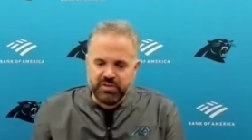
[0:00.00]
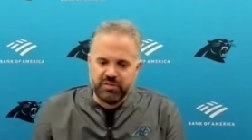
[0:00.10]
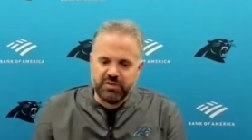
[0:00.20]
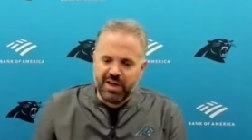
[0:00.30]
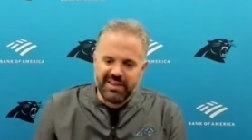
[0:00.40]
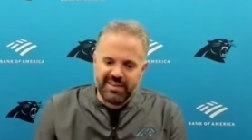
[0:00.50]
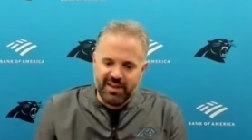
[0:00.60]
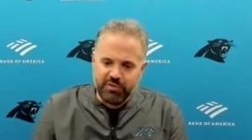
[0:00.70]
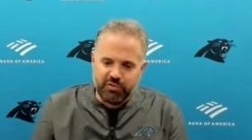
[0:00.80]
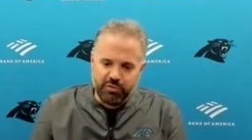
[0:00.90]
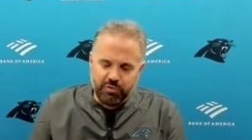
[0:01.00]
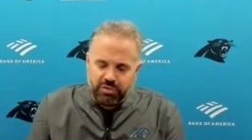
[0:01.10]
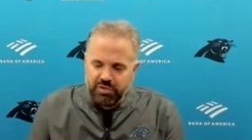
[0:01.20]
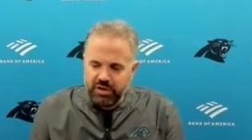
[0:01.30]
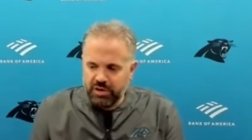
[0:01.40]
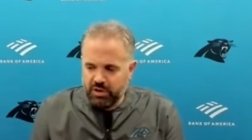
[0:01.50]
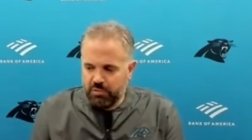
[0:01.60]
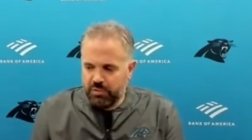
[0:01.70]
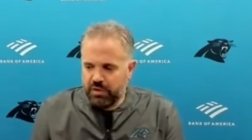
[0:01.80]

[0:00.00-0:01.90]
just to try to tell the truth, you know,